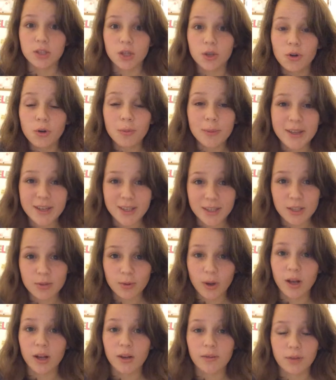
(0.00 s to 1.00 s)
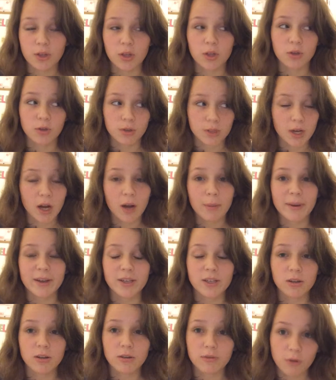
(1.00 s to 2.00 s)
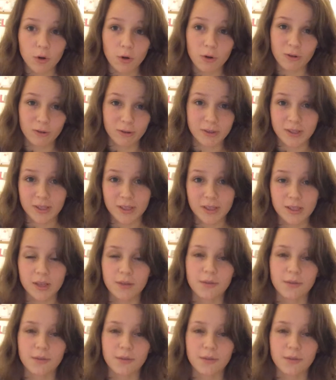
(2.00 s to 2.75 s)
So normally in year 12 you start by doing 4 courses.